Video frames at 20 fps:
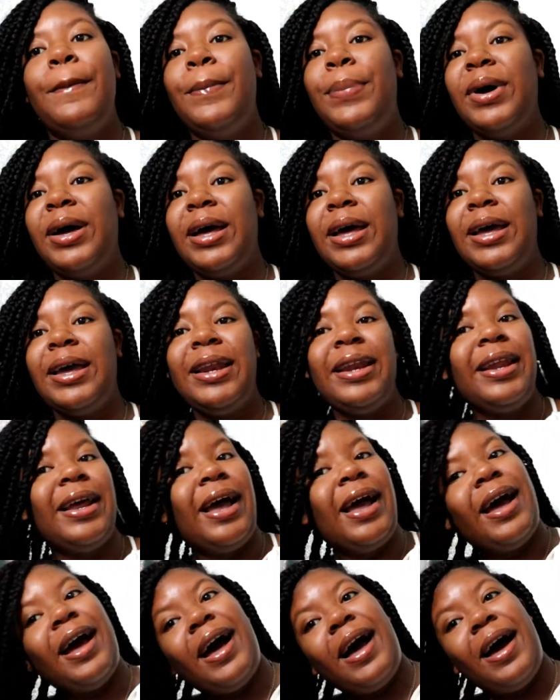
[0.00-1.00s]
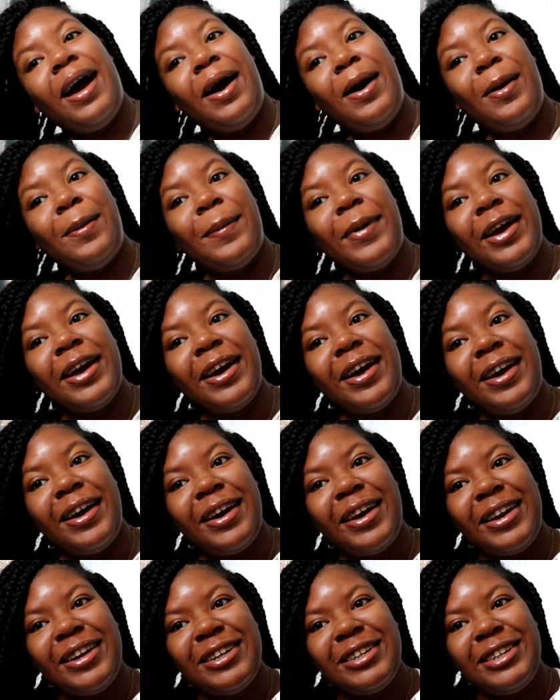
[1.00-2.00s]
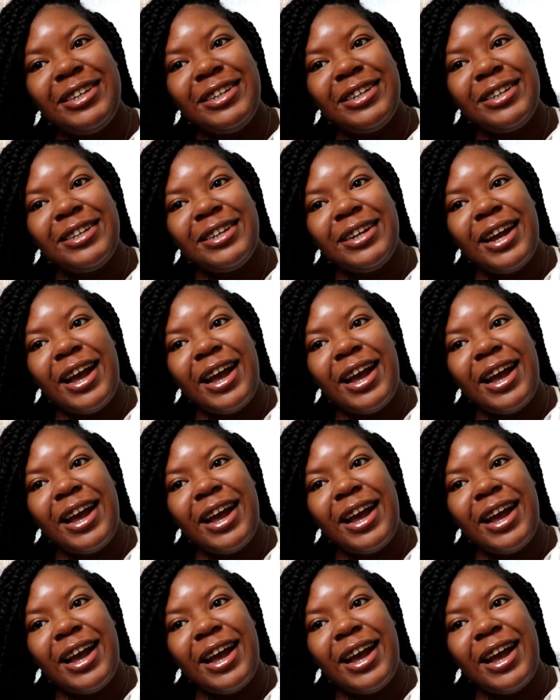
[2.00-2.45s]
but oh my gosh.